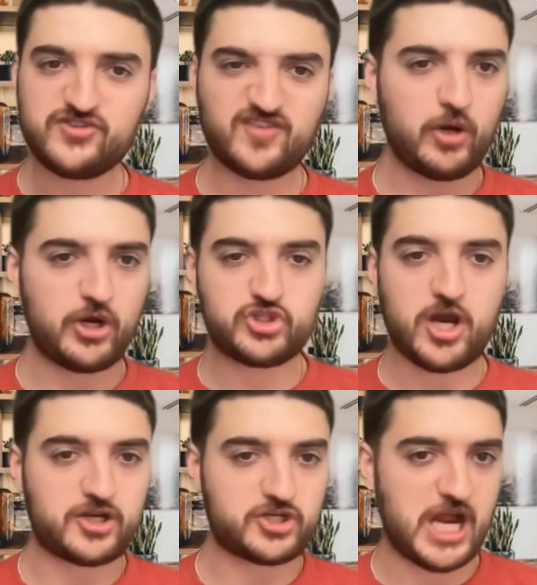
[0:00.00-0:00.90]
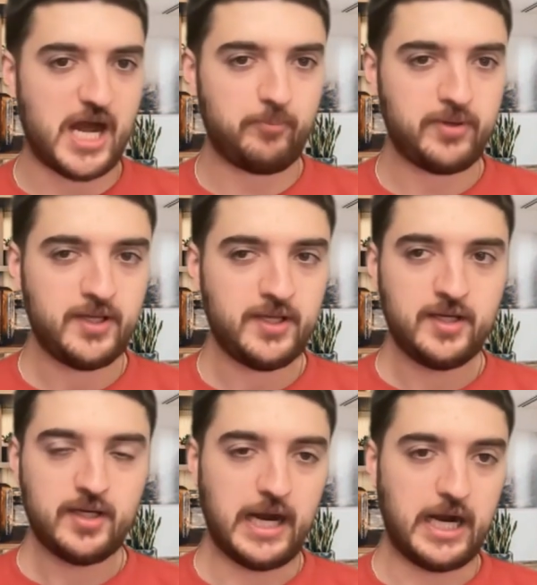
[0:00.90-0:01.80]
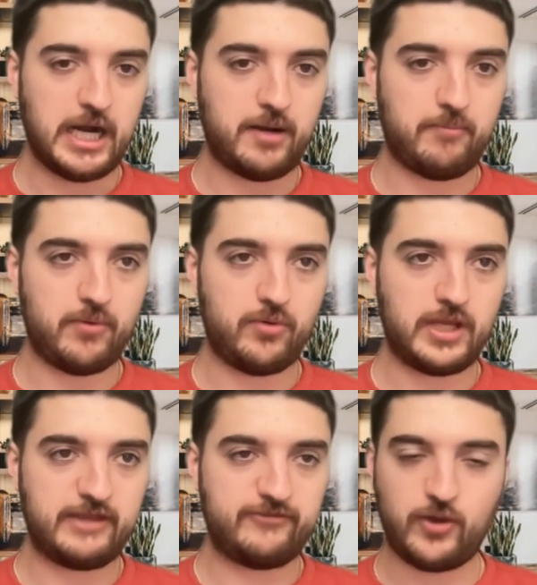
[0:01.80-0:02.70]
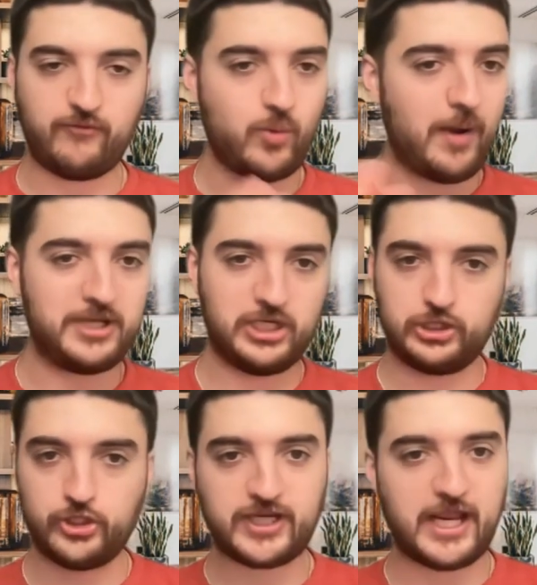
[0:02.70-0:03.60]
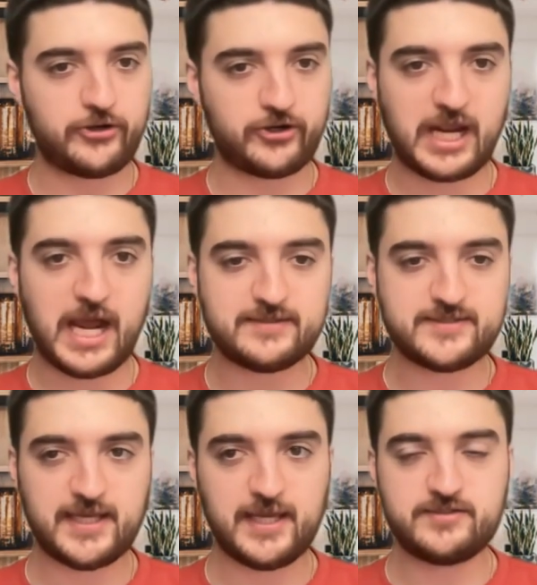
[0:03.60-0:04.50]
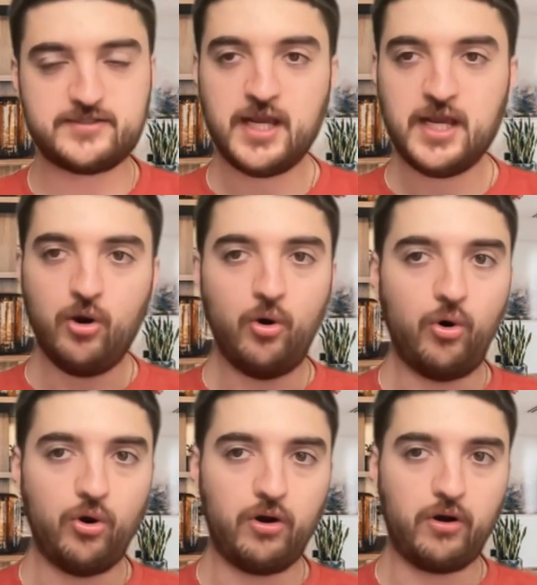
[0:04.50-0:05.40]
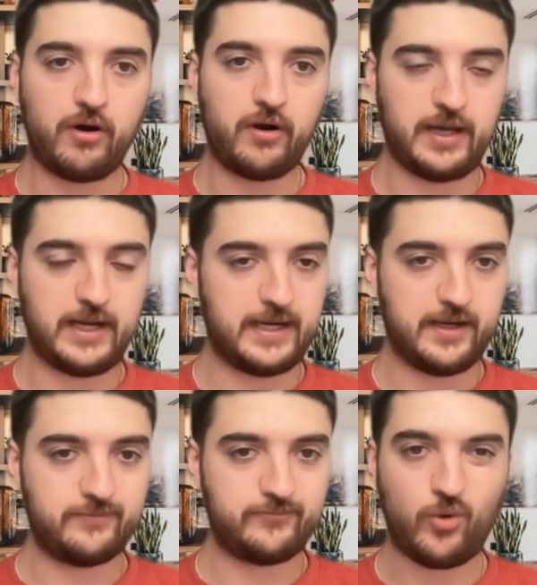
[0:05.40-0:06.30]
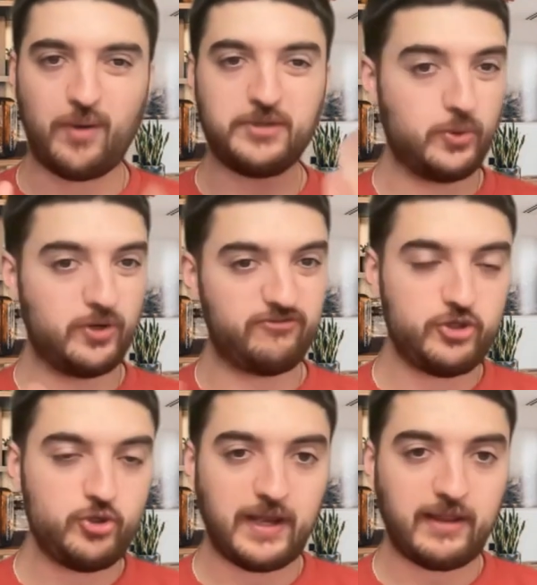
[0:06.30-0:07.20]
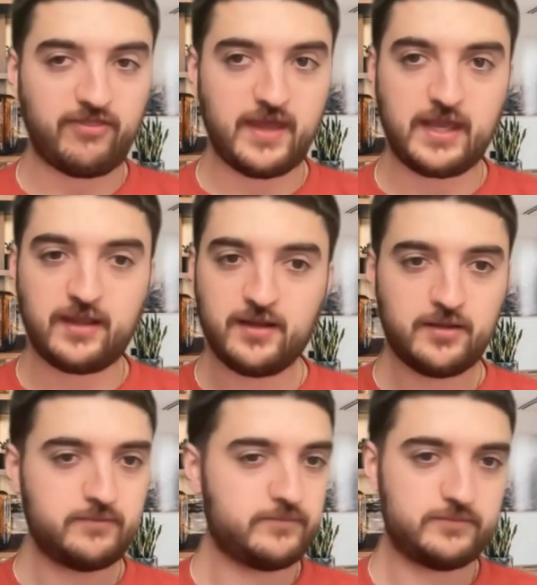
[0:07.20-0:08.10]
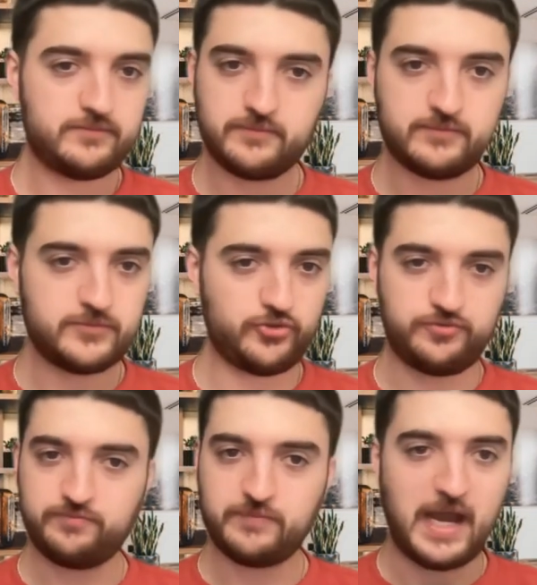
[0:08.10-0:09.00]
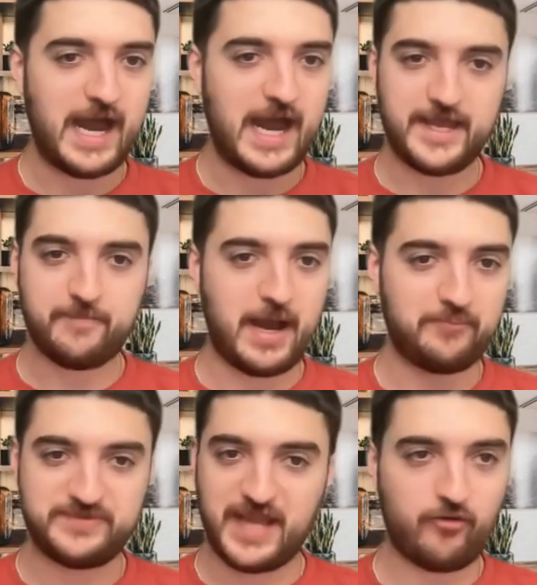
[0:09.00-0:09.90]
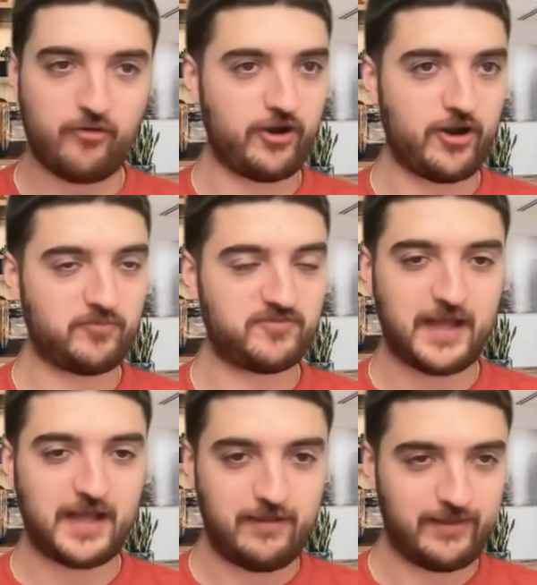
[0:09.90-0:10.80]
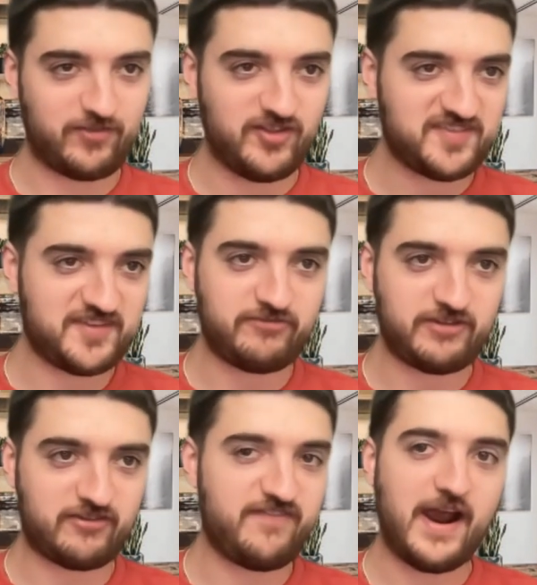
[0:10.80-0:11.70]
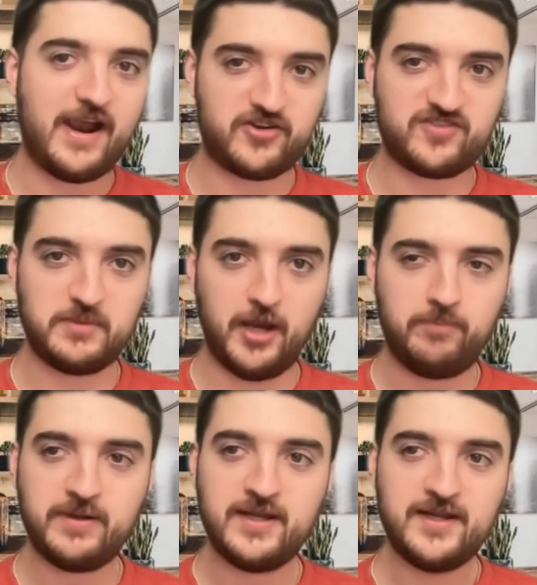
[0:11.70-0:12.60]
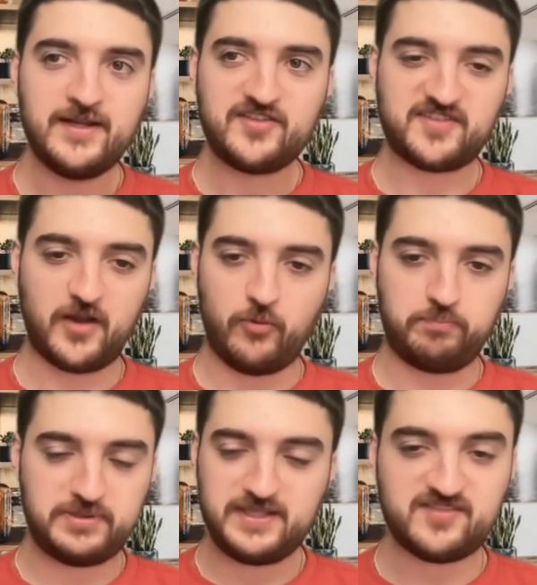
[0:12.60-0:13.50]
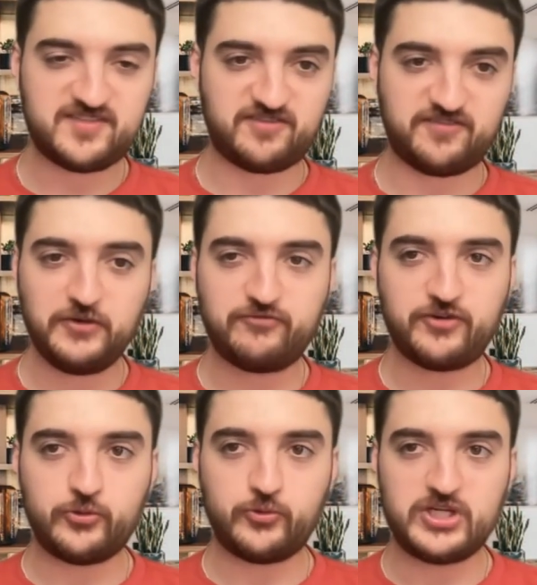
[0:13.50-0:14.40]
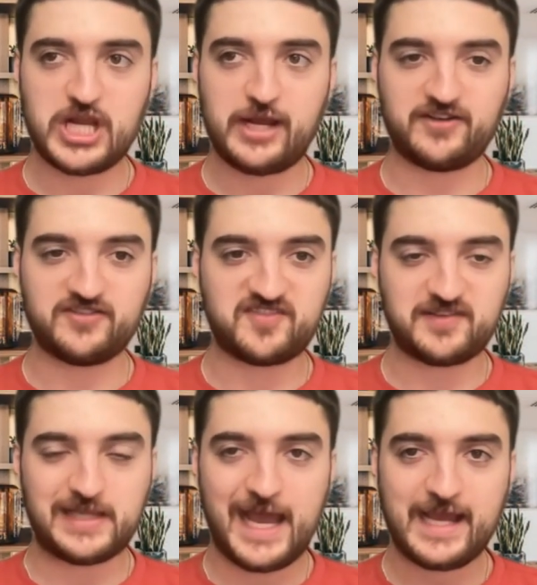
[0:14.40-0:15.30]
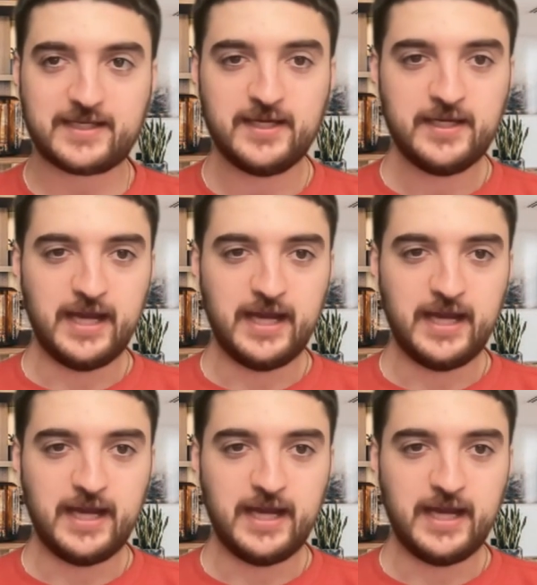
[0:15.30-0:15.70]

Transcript: just want to talk shop, um, if you ever want me to look at your content or uh, want me to review anything, dude, I am I'm down for it. I'm so, like this stuff like fires me up. So please just feel free to reach out on Slack.